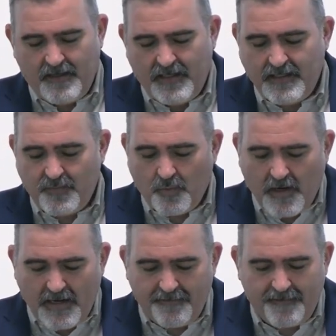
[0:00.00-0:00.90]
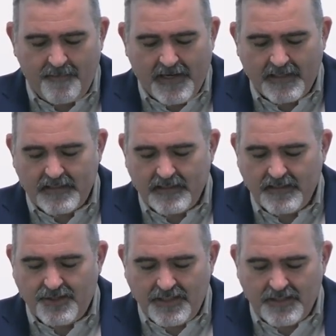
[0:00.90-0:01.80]
his wife about
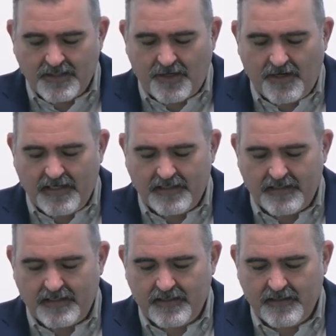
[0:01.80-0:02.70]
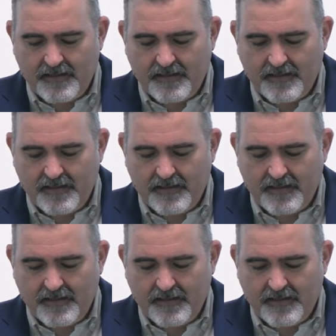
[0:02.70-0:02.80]
Jesus Christ.